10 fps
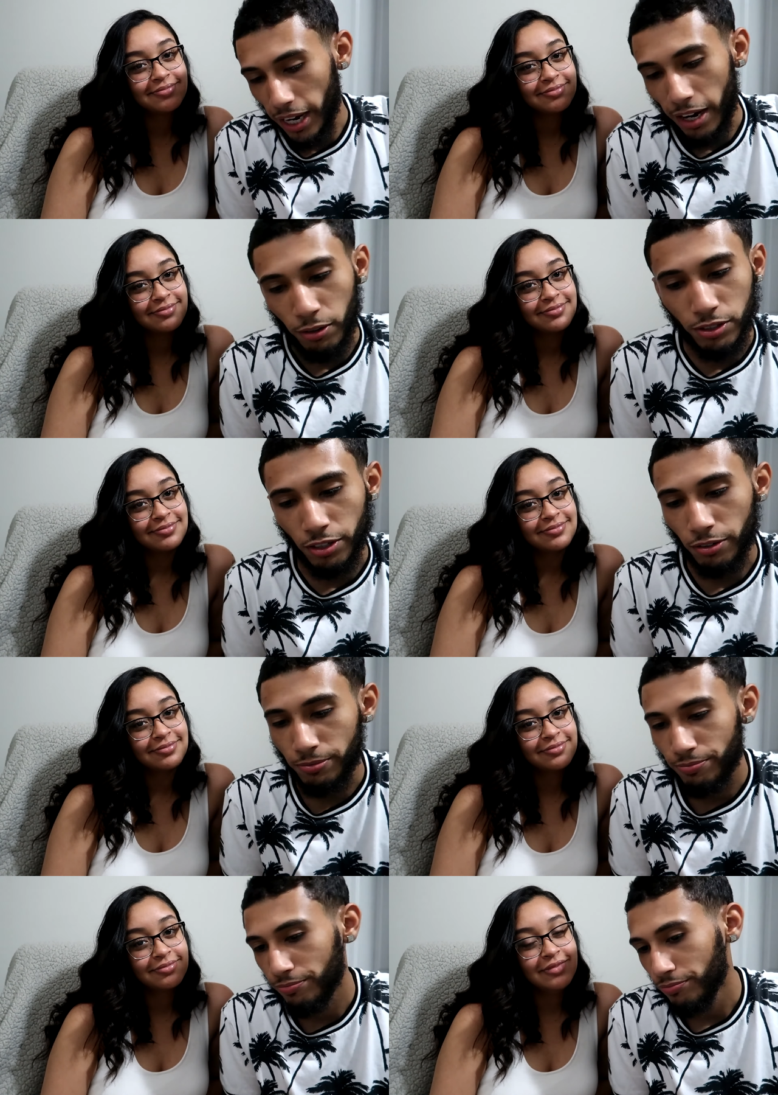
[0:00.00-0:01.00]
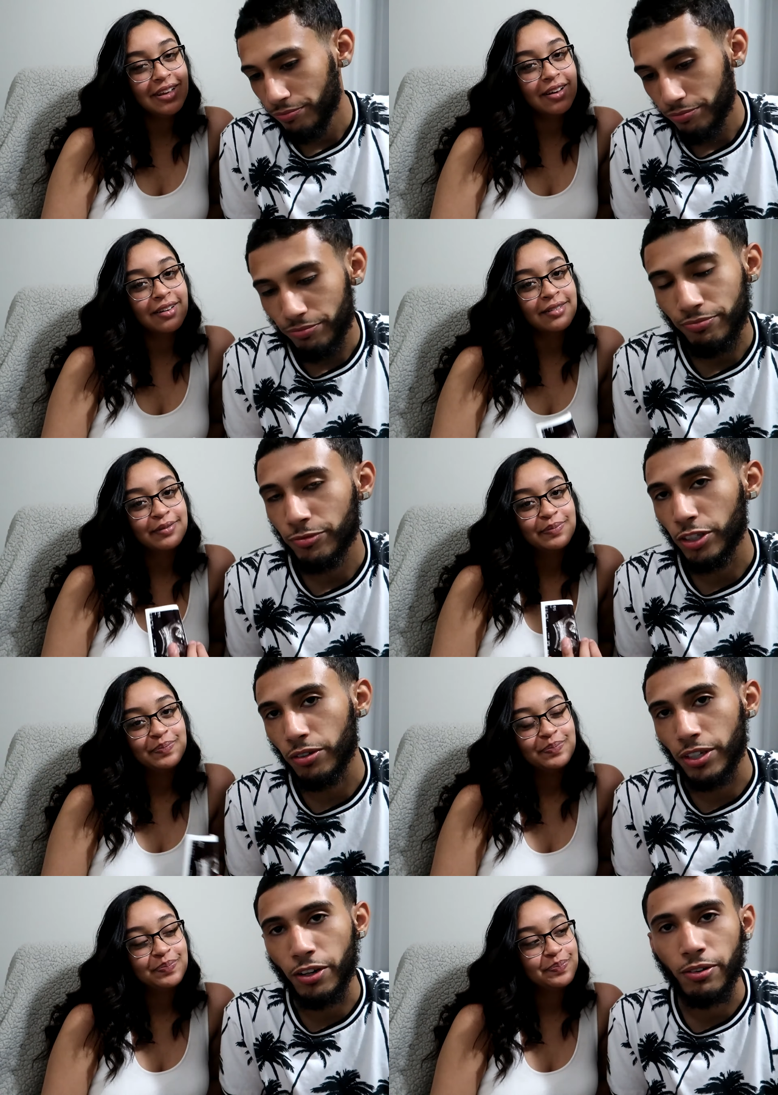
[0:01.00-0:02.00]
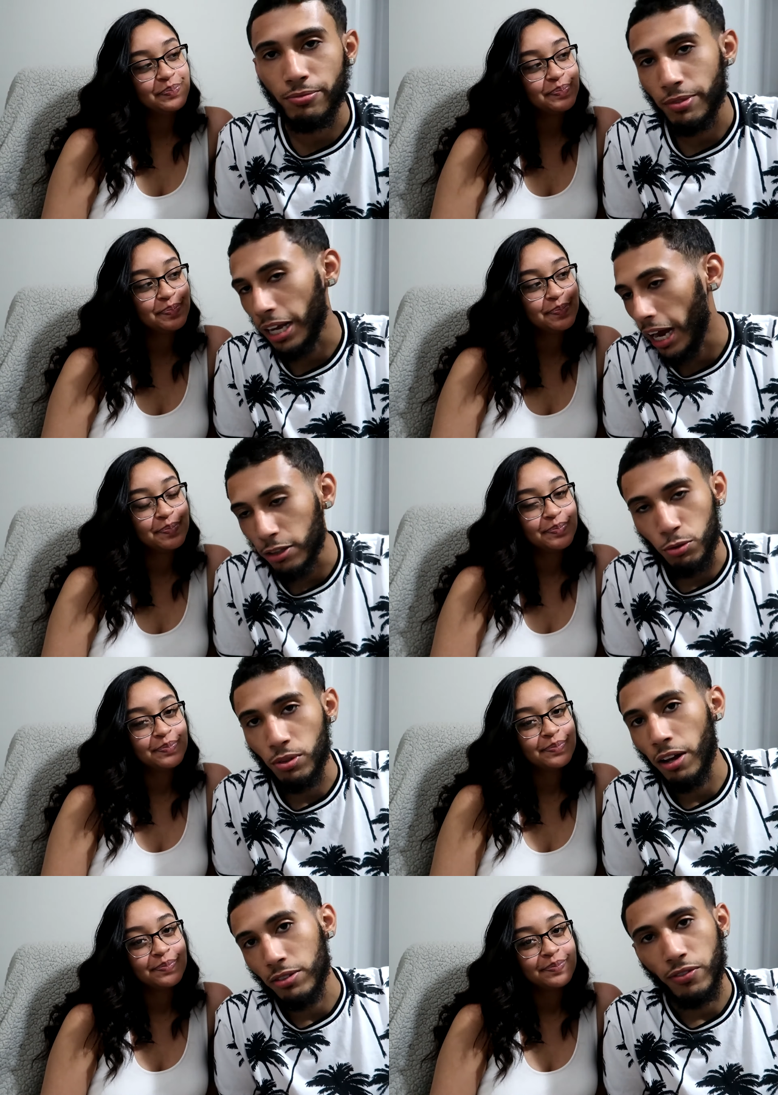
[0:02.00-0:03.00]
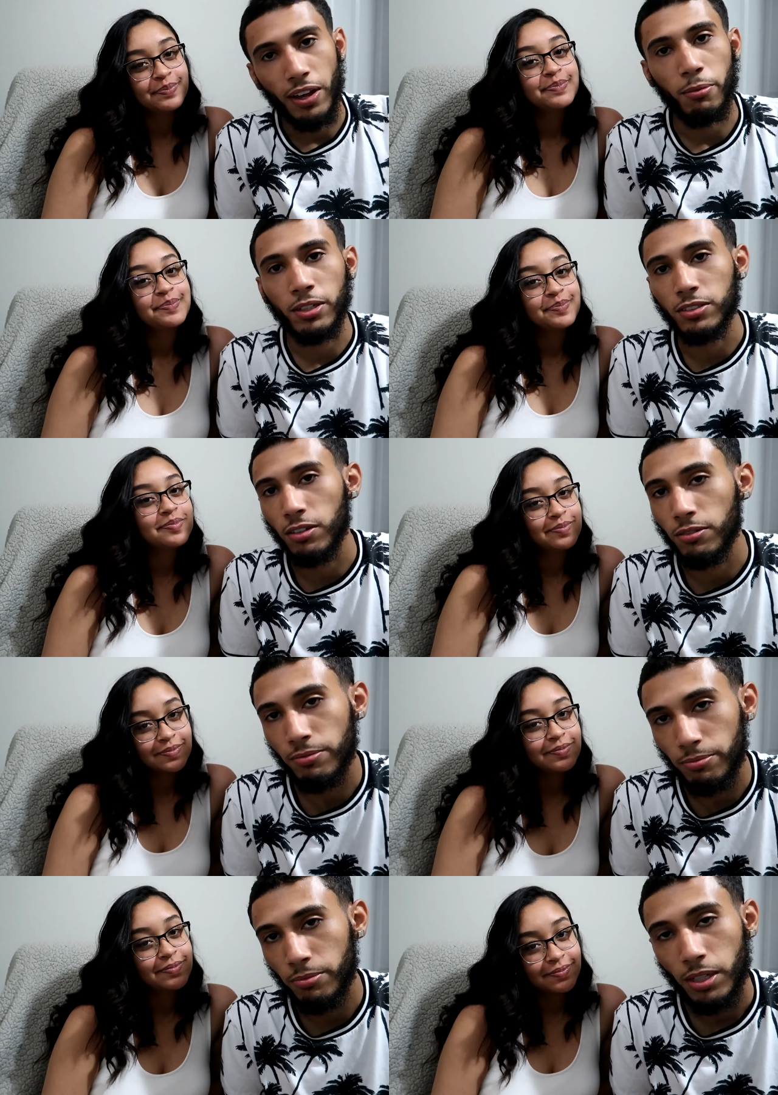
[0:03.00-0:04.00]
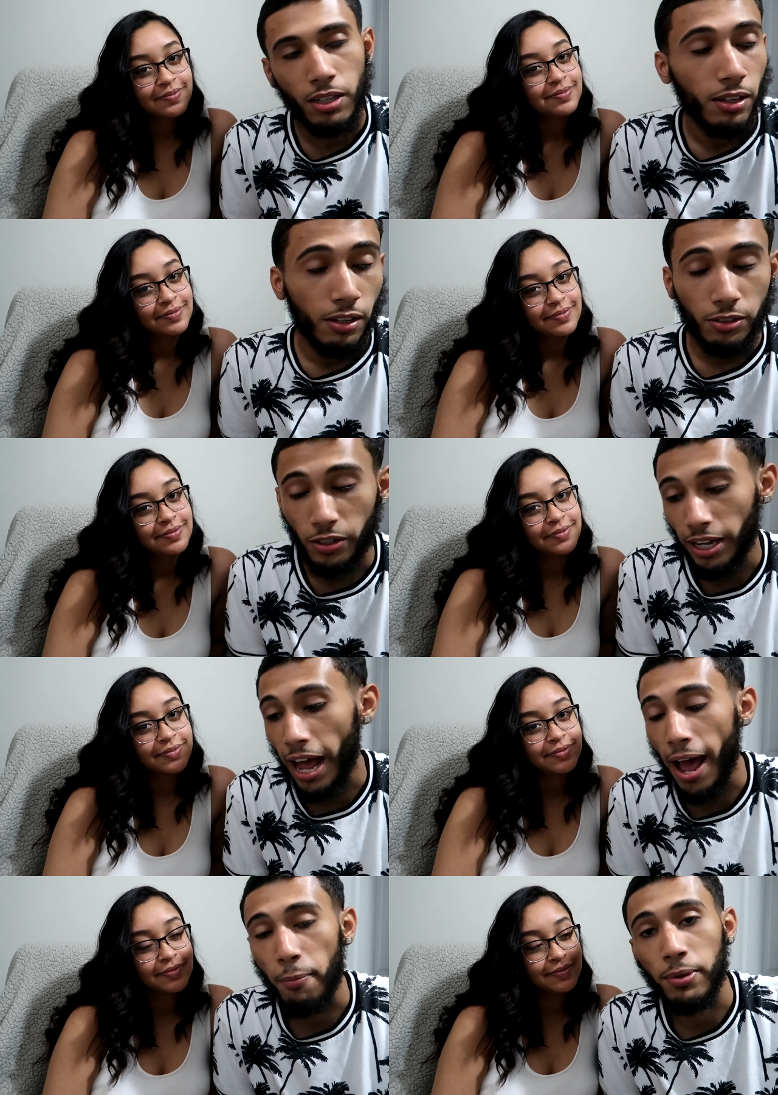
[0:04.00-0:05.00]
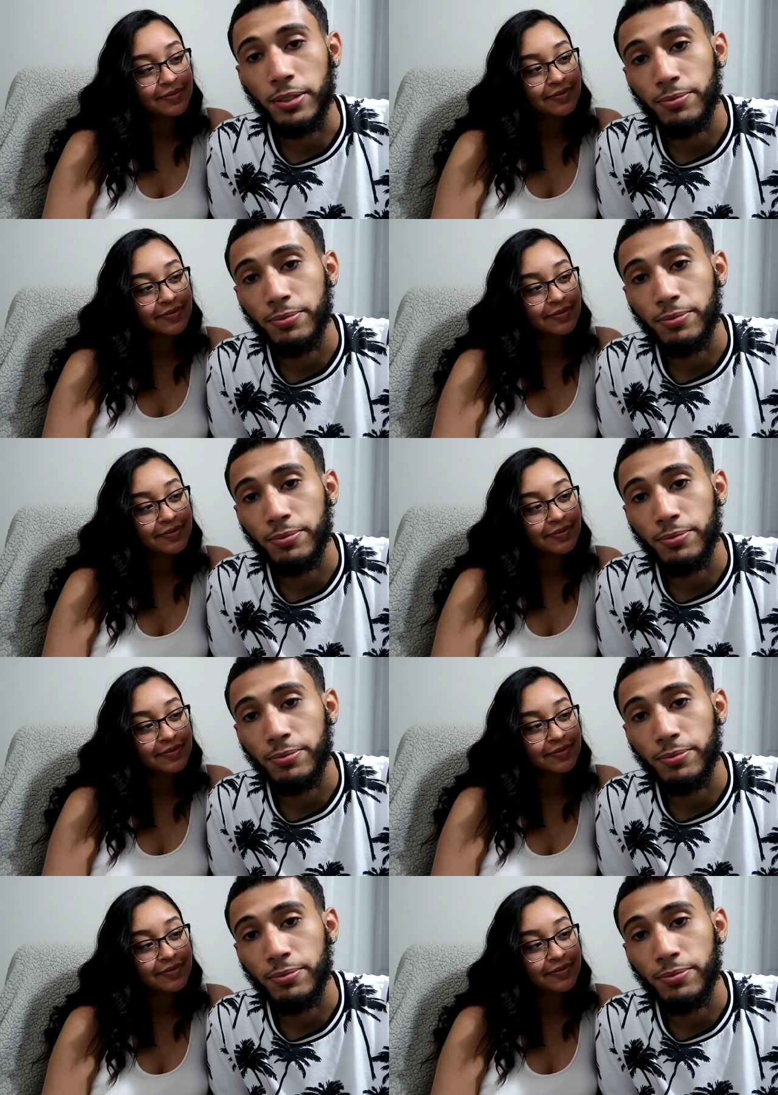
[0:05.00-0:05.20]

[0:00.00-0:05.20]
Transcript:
Speaker 1: got out, so yeah. So you know, it got throughout the family, so so yeah, that happened.